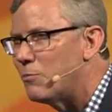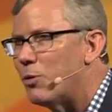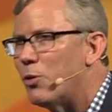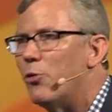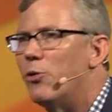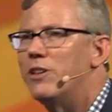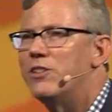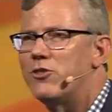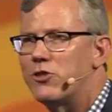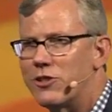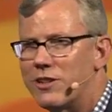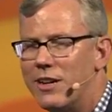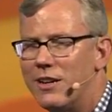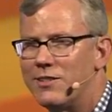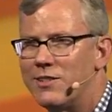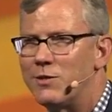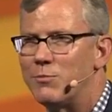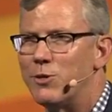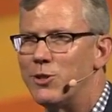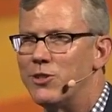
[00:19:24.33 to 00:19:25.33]
employees or
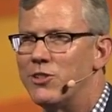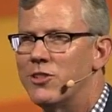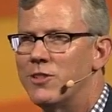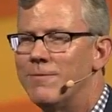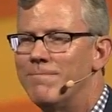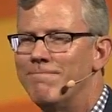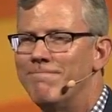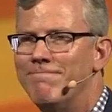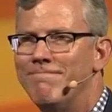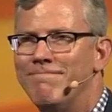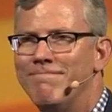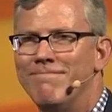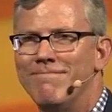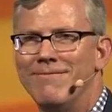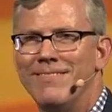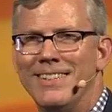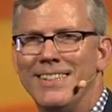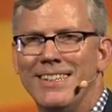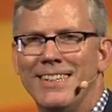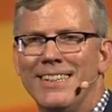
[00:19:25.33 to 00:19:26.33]
customers,
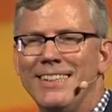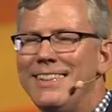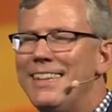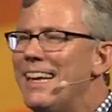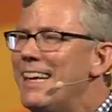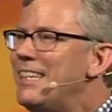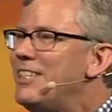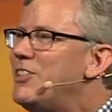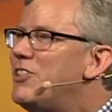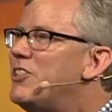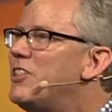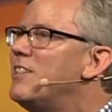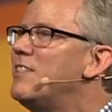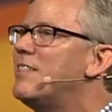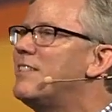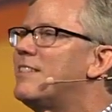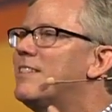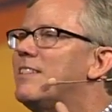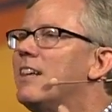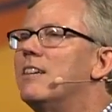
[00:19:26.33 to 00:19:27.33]
that
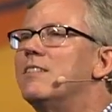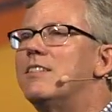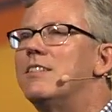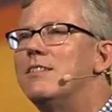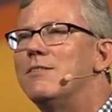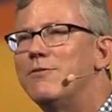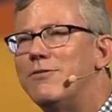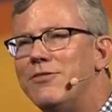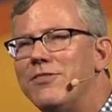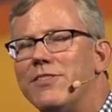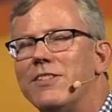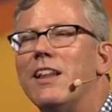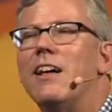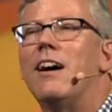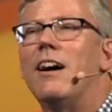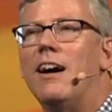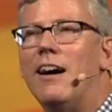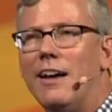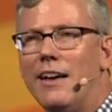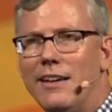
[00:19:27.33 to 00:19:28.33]
just doesn't
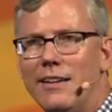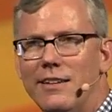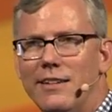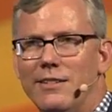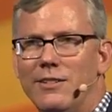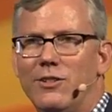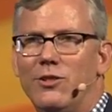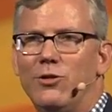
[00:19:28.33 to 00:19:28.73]
fly in